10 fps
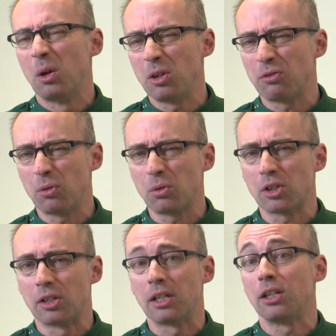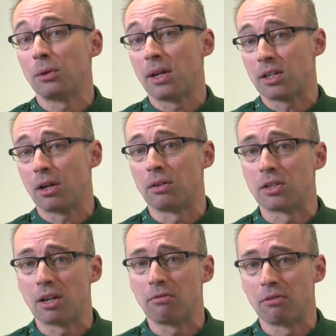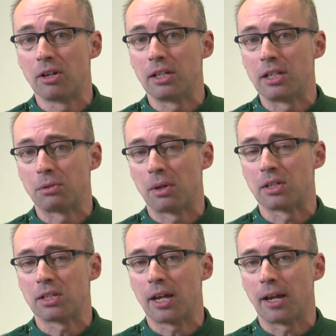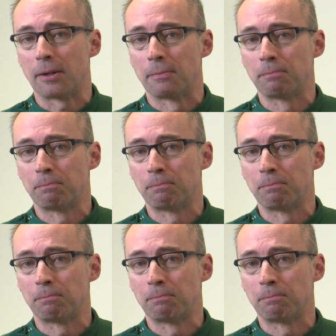which fortunately you as owners don't really need to understand.